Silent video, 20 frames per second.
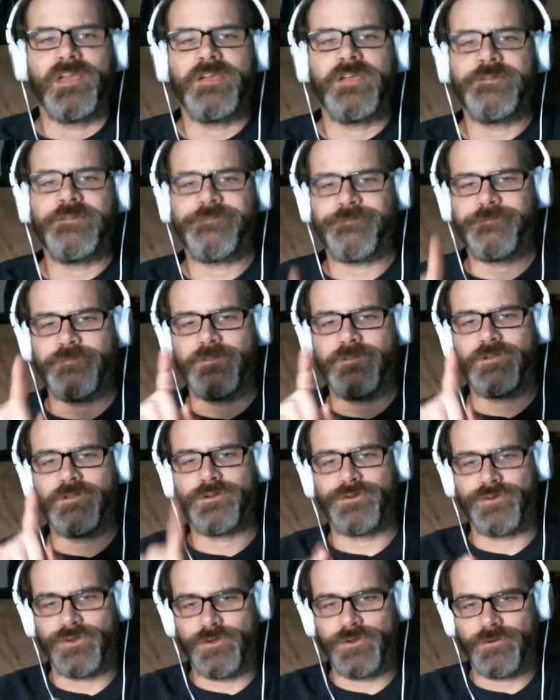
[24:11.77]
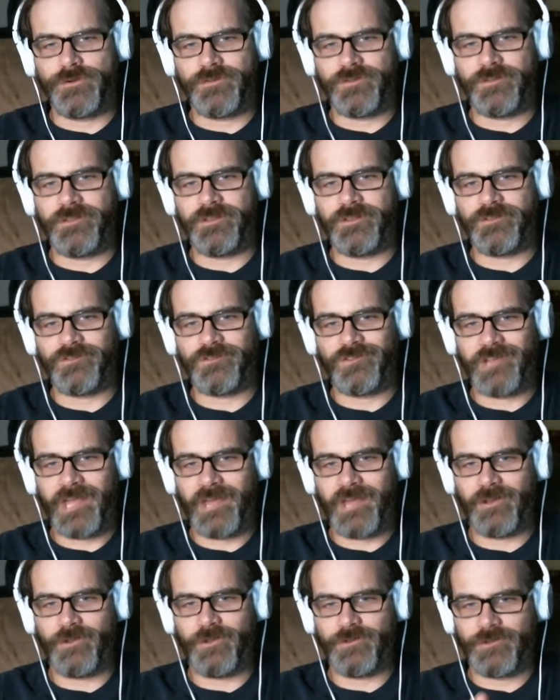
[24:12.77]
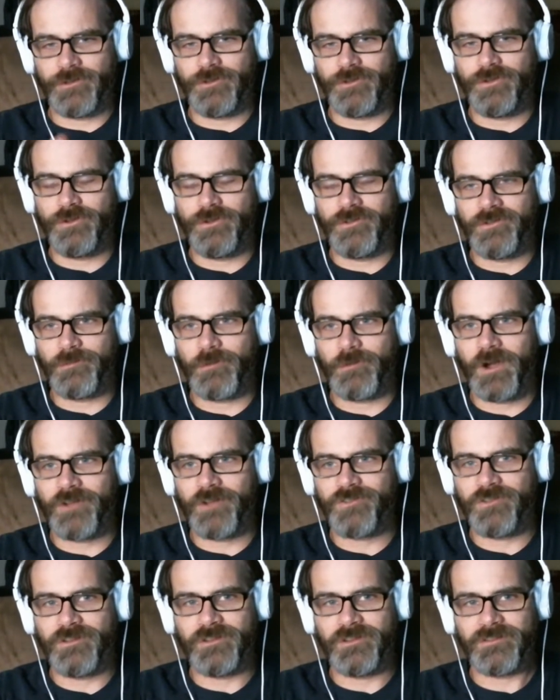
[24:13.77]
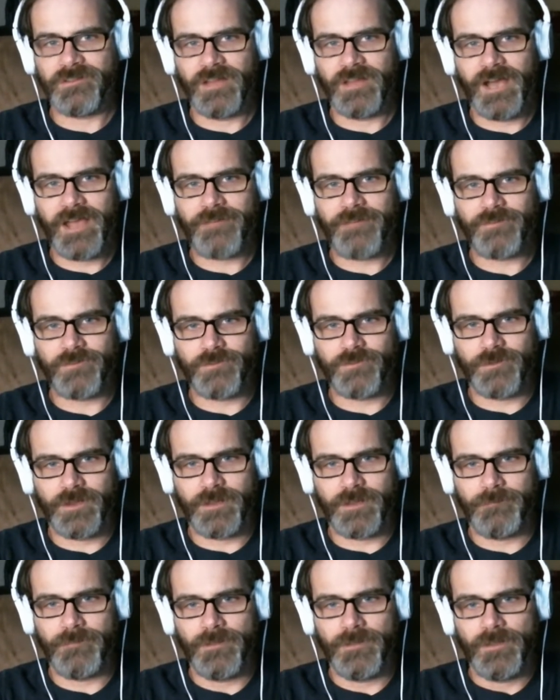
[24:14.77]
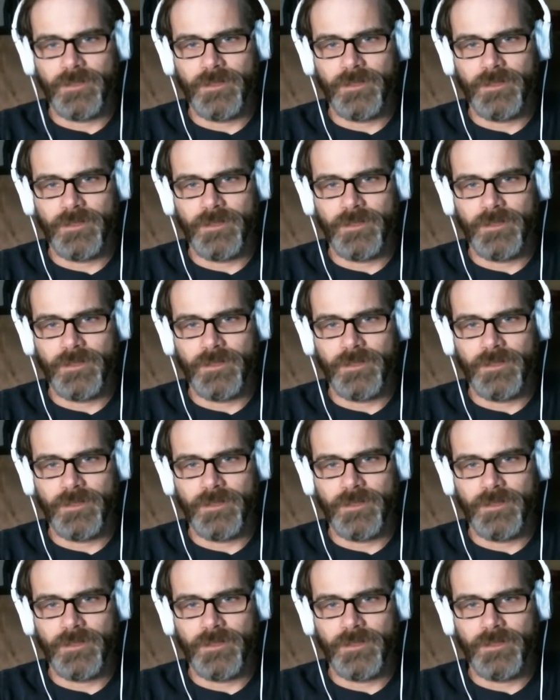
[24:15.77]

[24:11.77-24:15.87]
If you're new to this channel and you're new to watching this live stream,